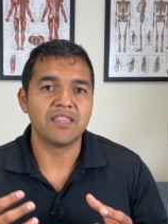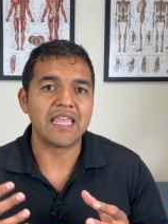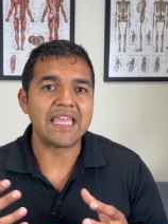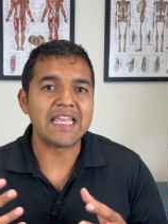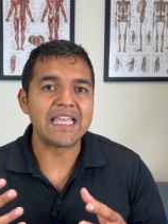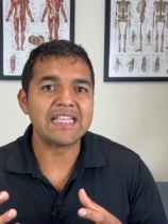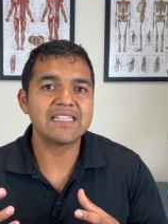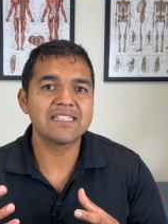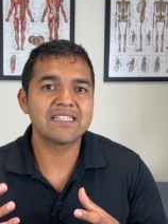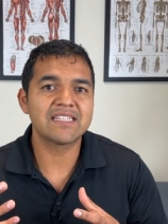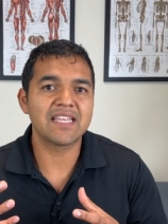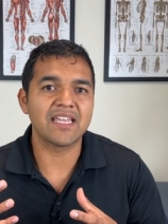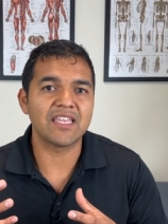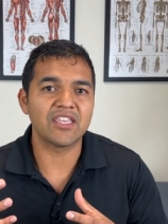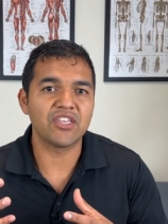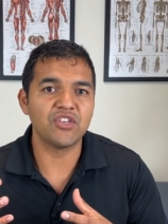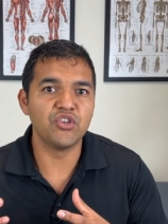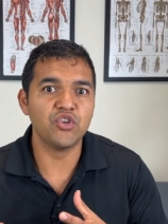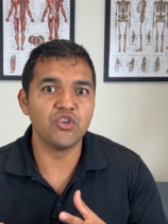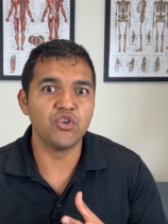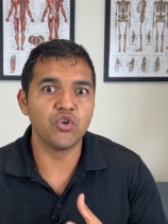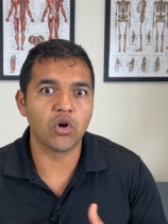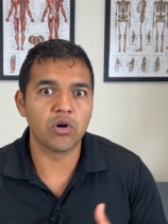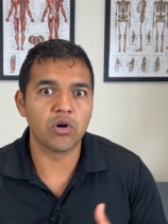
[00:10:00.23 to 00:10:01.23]
Things that
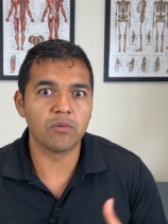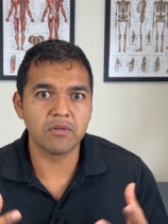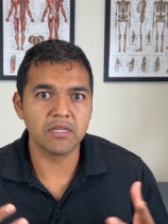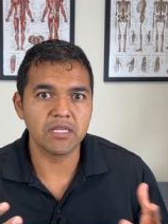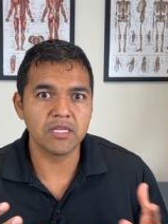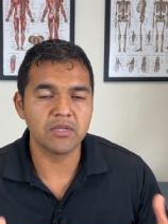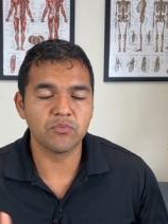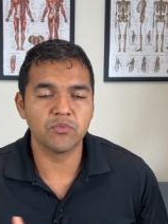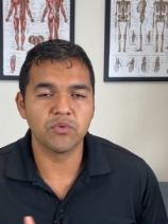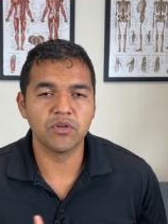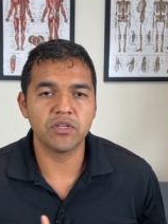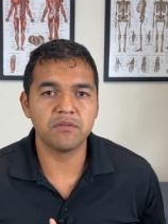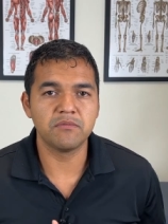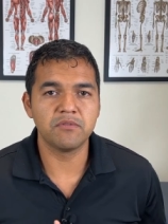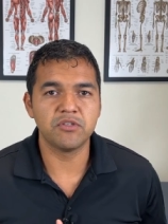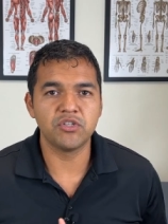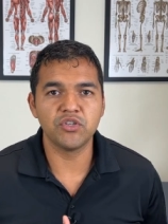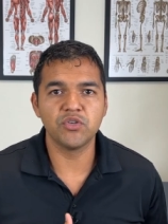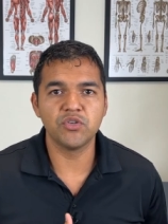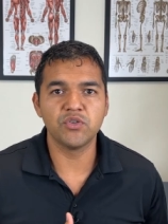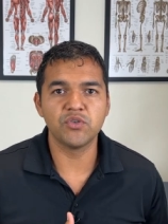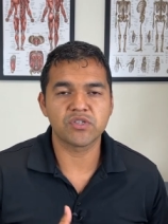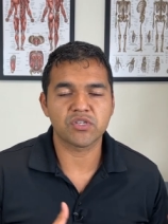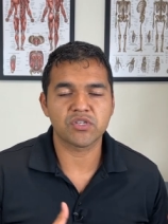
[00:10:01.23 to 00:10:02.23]
you normally would
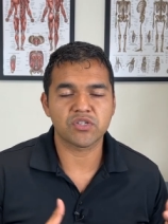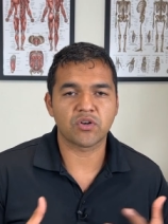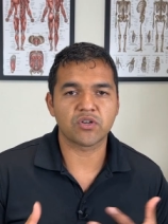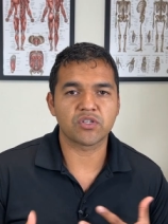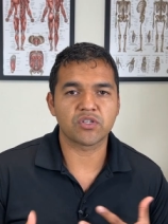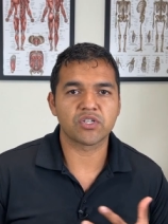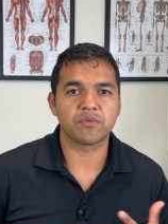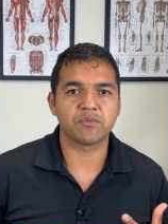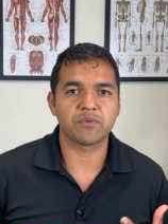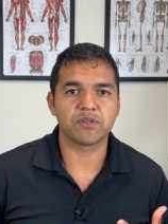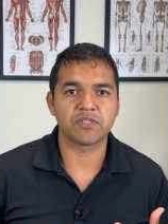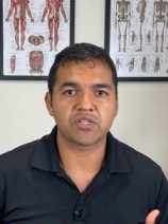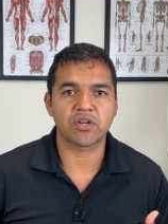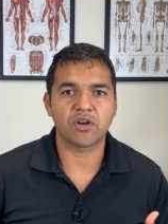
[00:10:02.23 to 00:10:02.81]
do start to